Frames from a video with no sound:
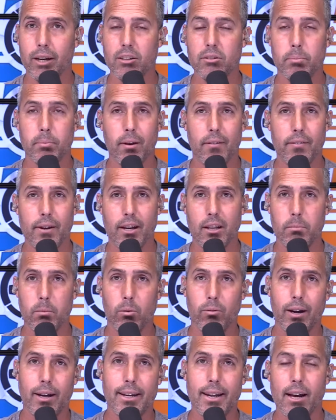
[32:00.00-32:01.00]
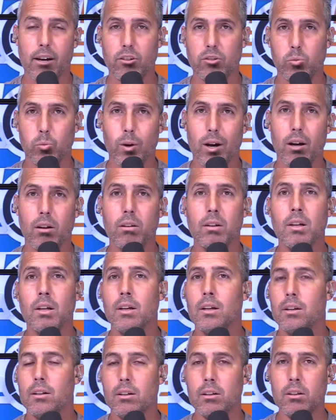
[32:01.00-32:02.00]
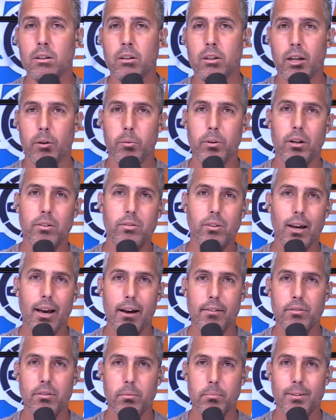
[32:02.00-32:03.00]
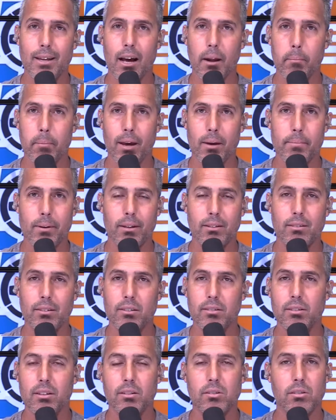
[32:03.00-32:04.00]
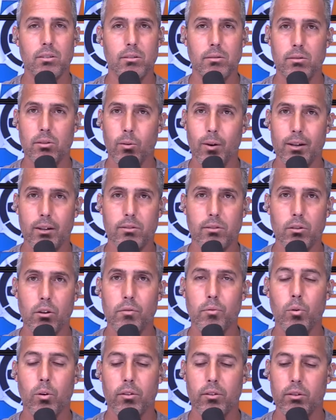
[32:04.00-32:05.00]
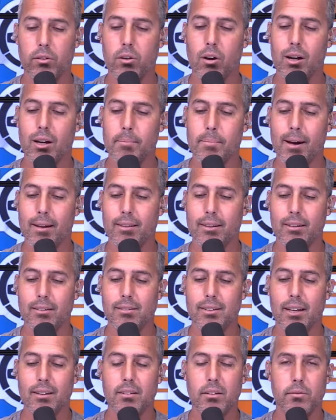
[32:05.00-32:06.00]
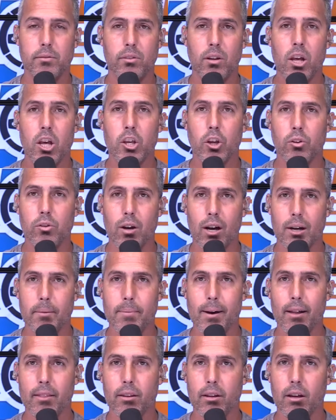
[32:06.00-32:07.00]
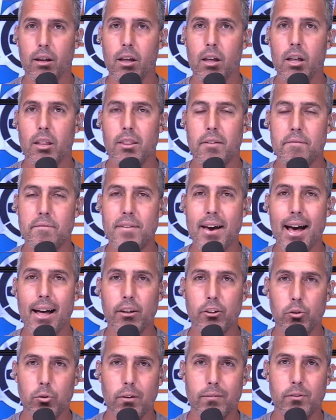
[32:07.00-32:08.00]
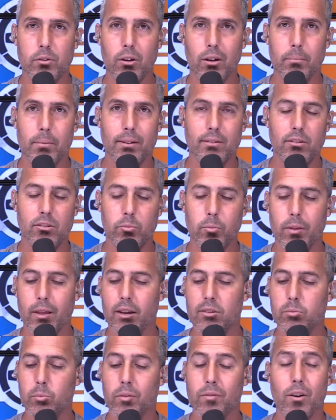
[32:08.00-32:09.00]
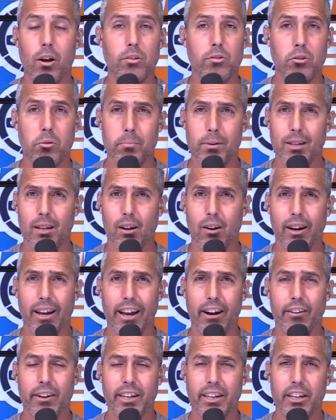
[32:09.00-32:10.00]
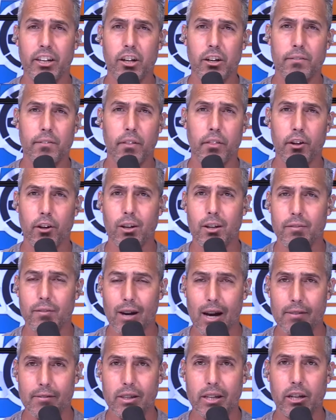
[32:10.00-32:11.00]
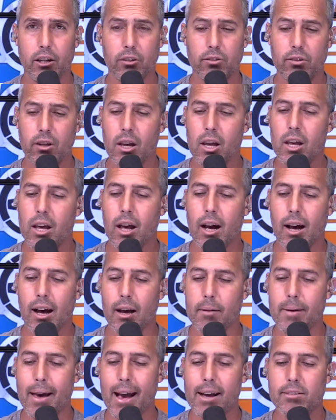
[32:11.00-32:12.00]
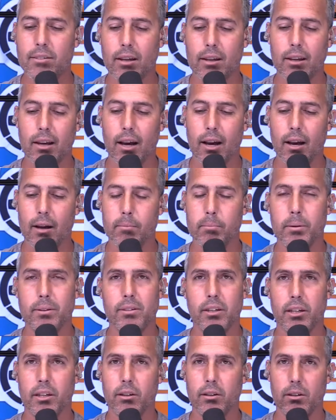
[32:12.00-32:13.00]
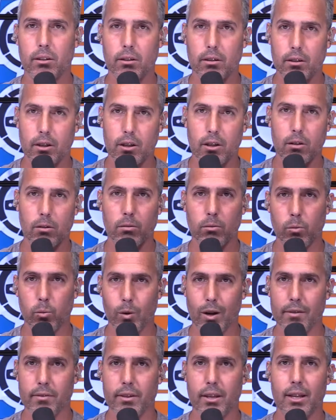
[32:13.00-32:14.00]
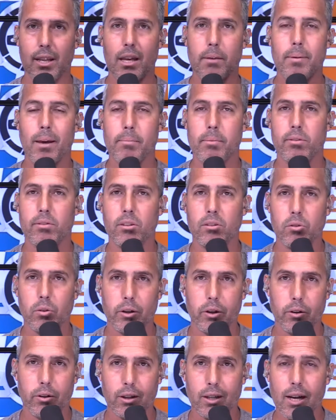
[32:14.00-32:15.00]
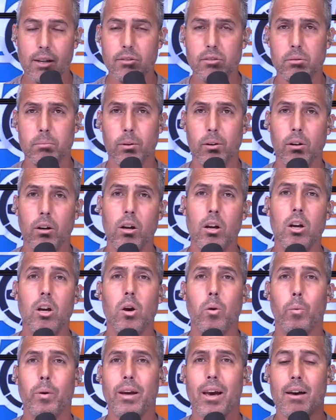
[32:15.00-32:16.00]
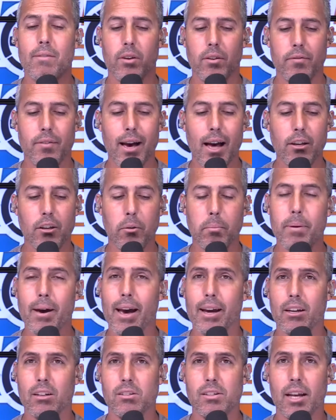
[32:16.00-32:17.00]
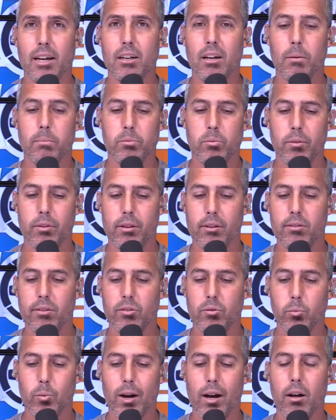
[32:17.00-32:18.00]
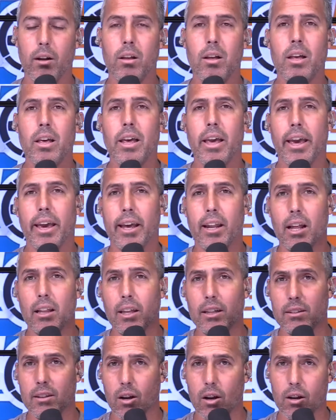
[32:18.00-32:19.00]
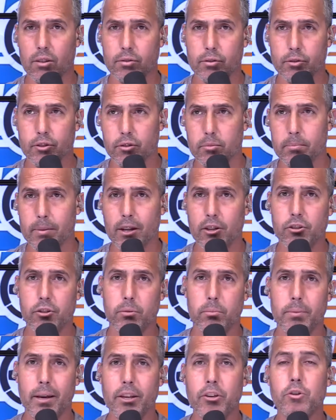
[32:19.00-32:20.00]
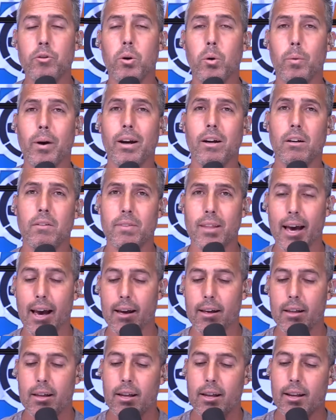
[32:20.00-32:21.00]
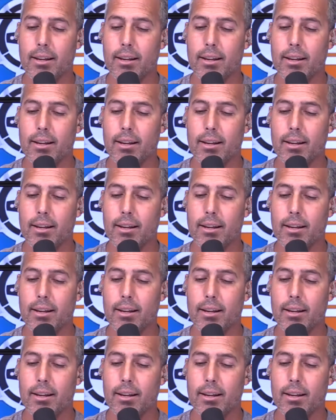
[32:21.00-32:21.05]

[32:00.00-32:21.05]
rates available right now as well. And we also have some down payment assistance and so on and so forth. You talk about the incentives. You talk about the value of doing business with us. We've also been in our area here for 35 years. As a particular, whatever the name, ABC Toyota customer, we have a value package that comes with this as well. And I'd like to also just make you aware of that.